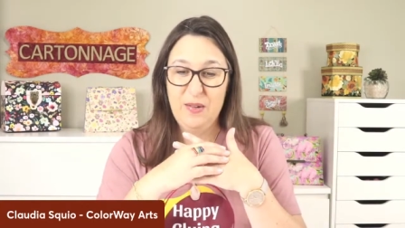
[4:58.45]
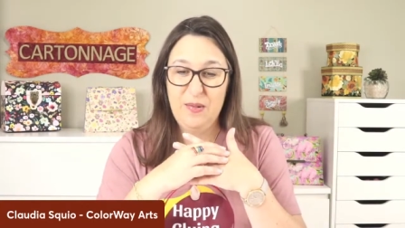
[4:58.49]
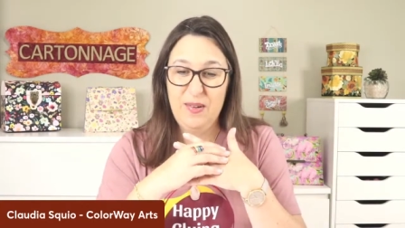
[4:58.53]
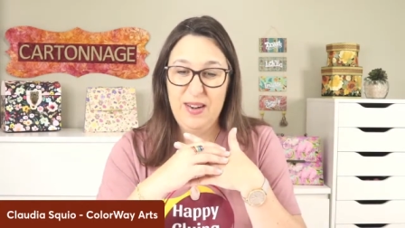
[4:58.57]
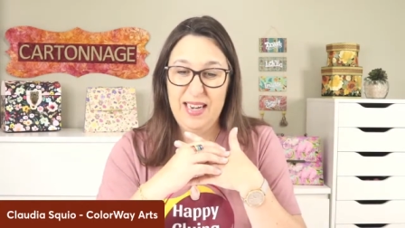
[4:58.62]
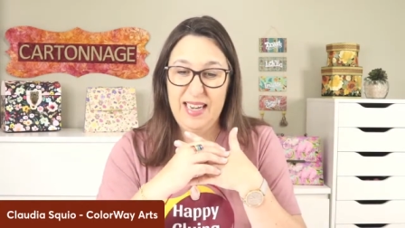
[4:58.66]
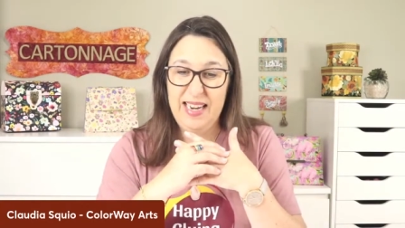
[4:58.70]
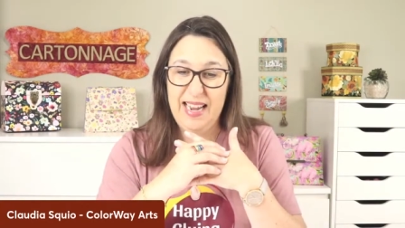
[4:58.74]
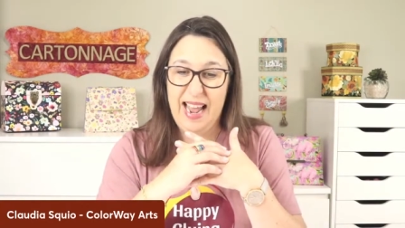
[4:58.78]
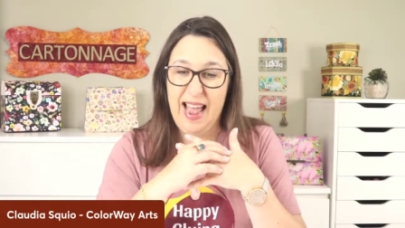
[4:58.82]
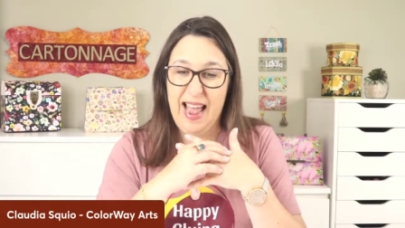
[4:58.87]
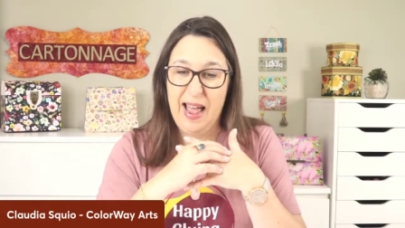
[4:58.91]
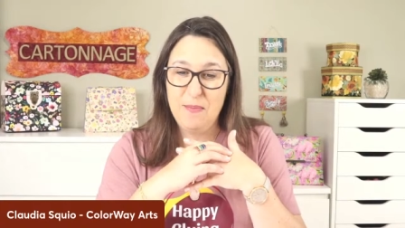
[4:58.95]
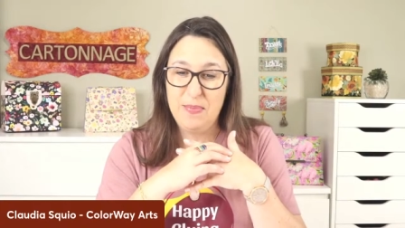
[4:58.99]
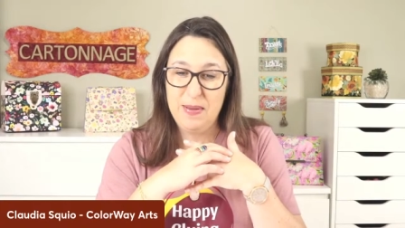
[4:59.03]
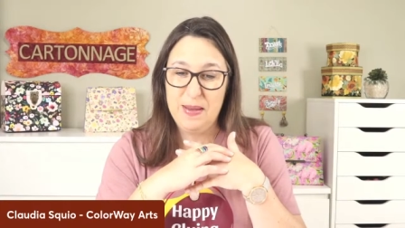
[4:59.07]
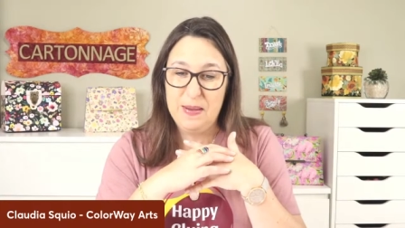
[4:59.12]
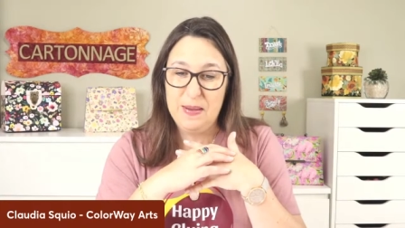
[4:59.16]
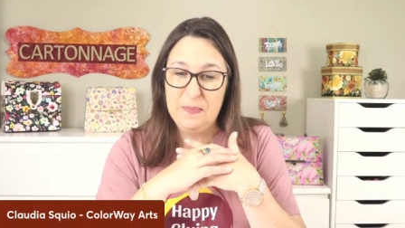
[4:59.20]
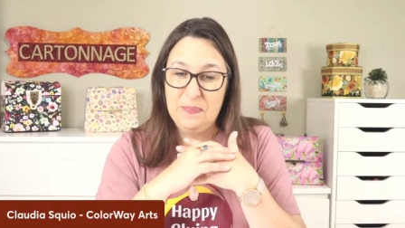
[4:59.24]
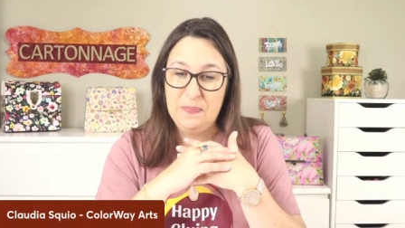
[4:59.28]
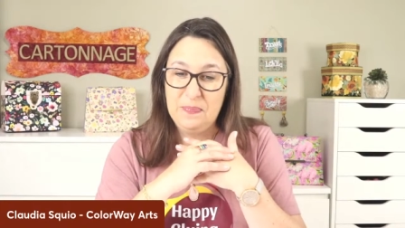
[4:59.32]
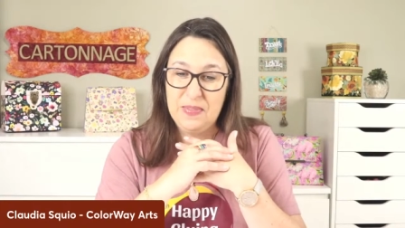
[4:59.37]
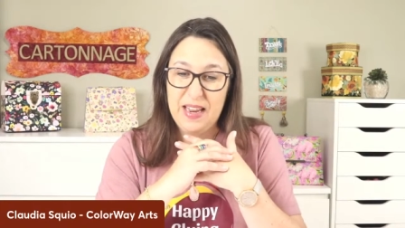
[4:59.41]
really
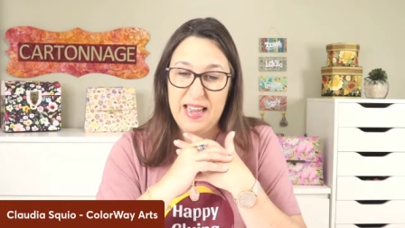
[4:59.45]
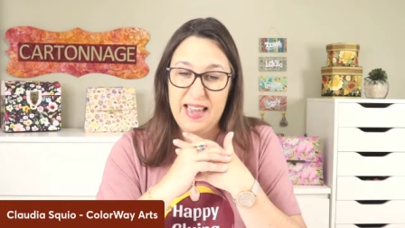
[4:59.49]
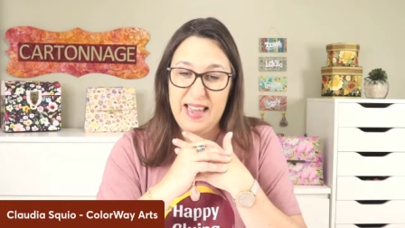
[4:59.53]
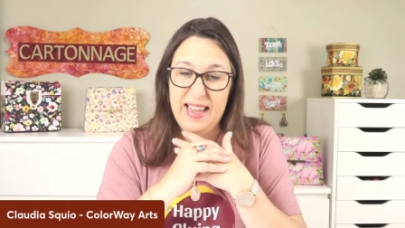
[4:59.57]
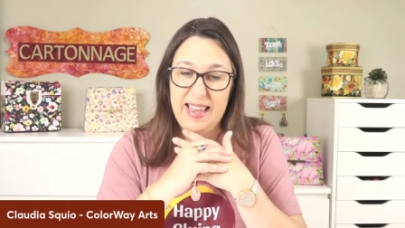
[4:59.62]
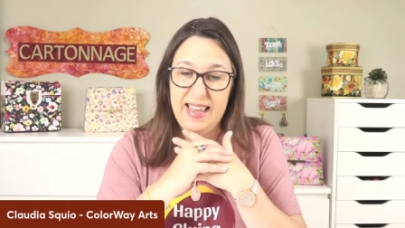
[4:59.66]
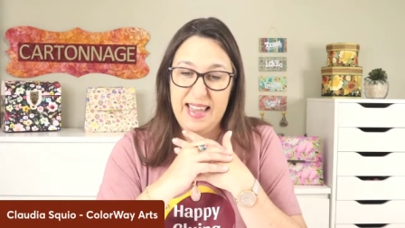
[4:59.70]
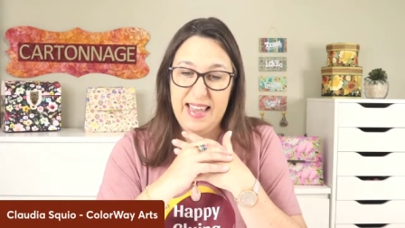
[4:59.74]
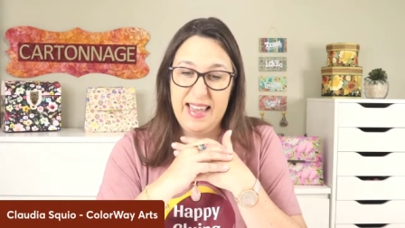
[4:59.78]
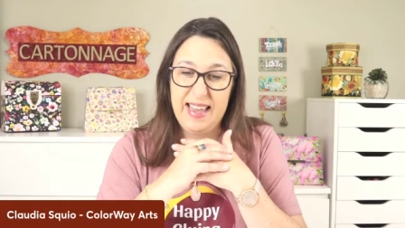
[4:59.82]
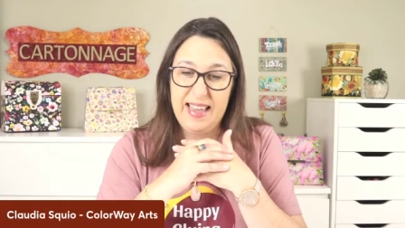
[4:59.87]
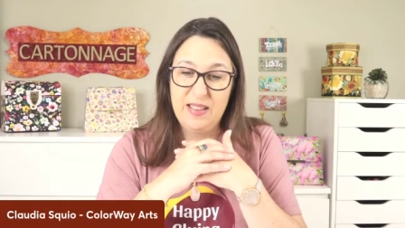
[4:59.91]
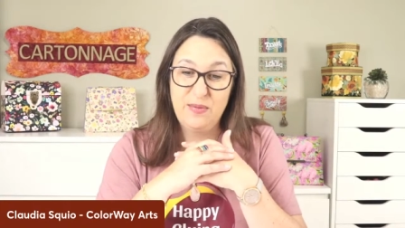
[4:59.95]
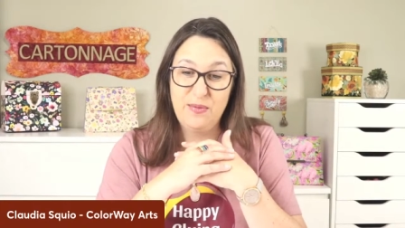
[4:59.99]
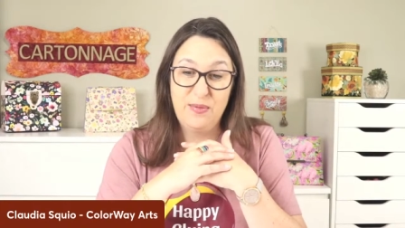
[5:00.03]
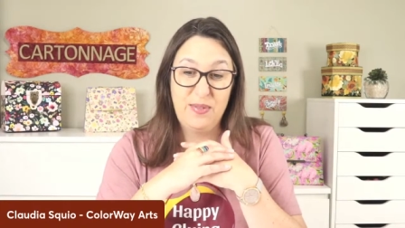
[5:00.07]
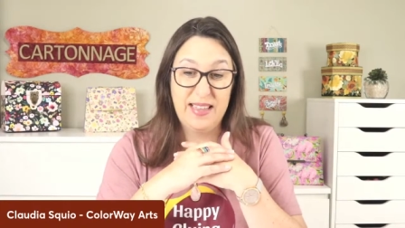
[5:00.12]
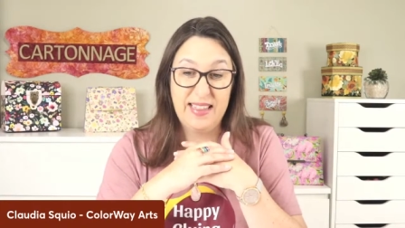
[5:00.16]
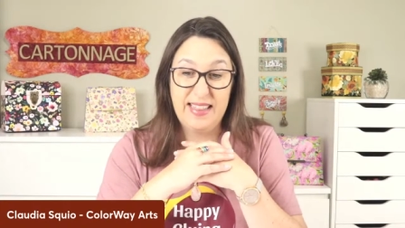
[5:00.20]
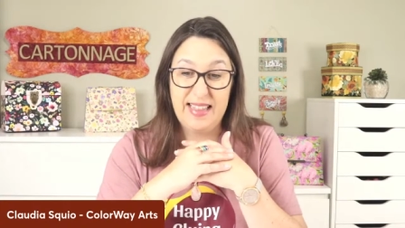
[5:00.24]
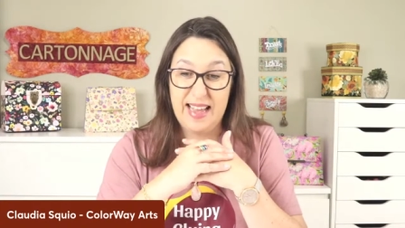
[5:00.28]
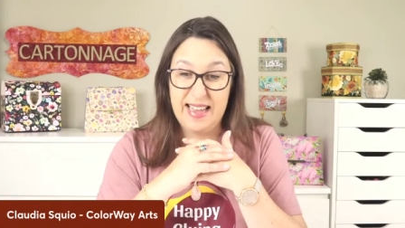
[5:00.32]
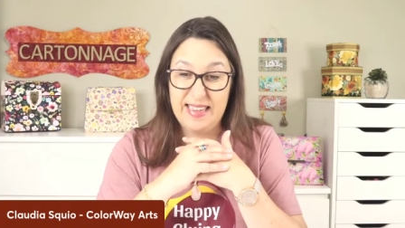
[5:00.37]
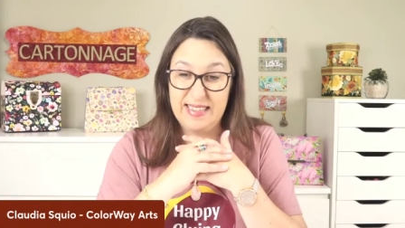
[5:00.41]
happy and
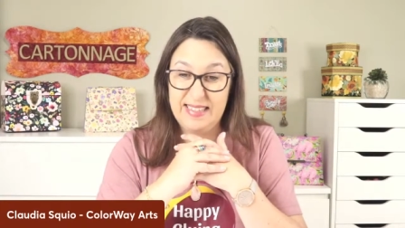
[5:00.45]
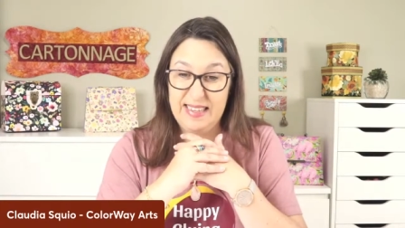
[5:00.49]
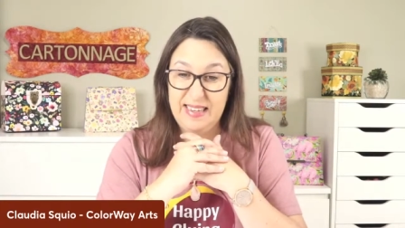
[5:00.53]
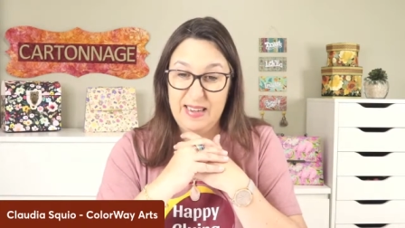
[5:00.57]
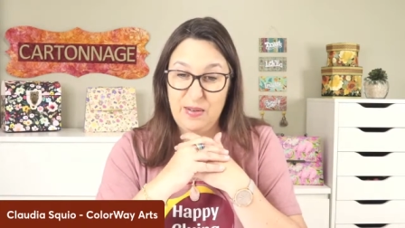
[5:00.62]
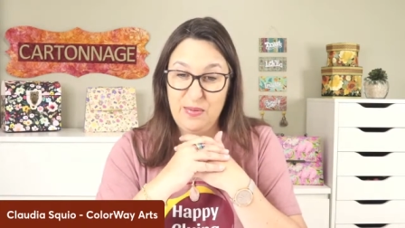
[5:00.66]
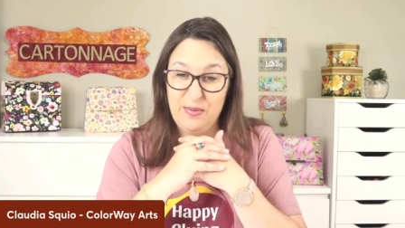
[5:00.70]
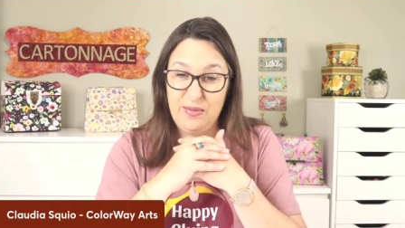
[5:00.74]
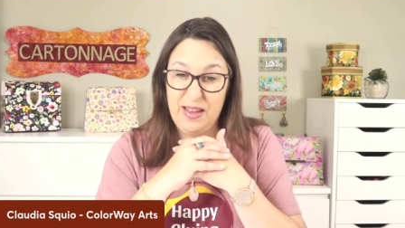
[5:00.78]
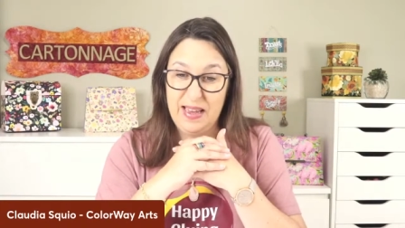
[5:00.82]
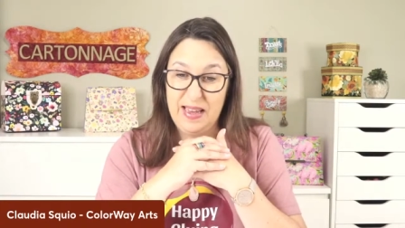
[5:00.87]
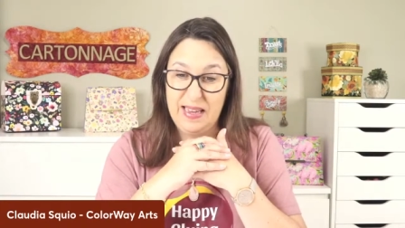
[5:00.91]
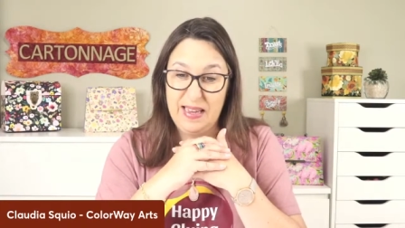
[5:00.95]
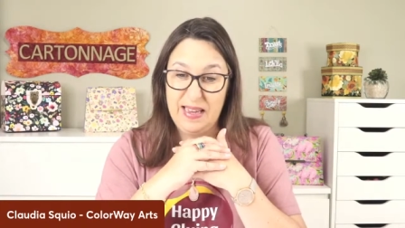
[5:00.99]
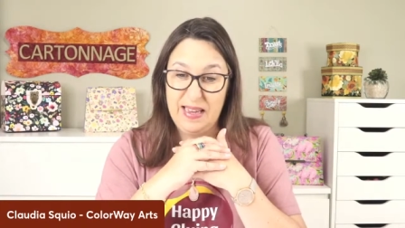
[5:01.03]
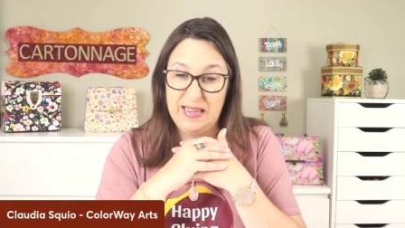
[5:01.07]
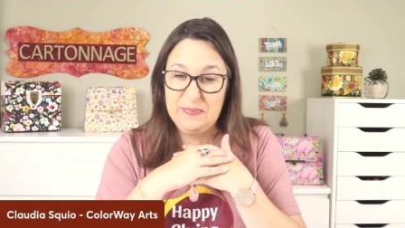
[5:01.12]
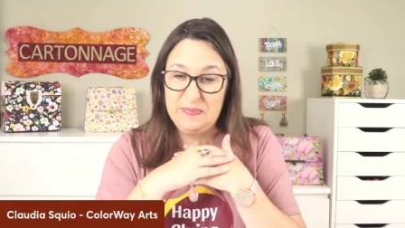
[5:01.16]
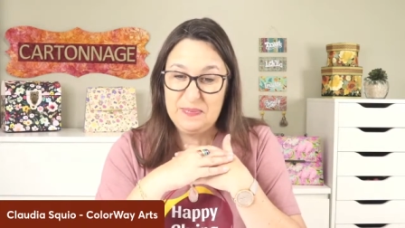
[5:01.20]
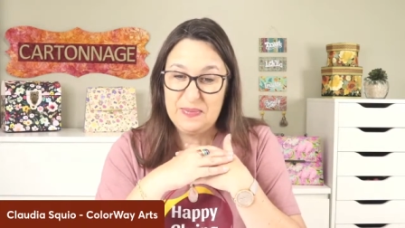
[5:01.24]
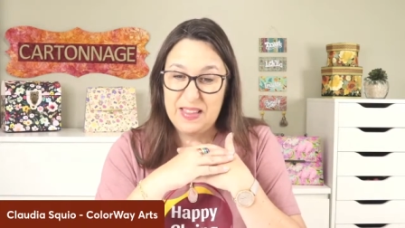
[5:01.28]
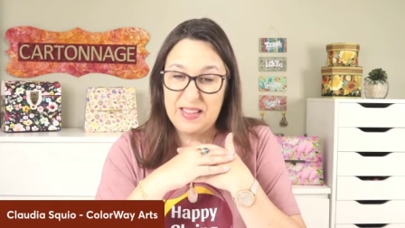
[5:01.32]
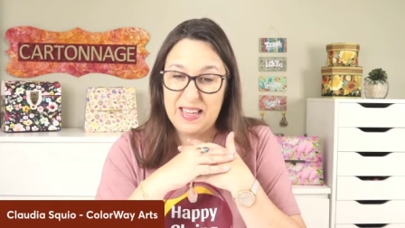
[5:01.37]
fantastic fix.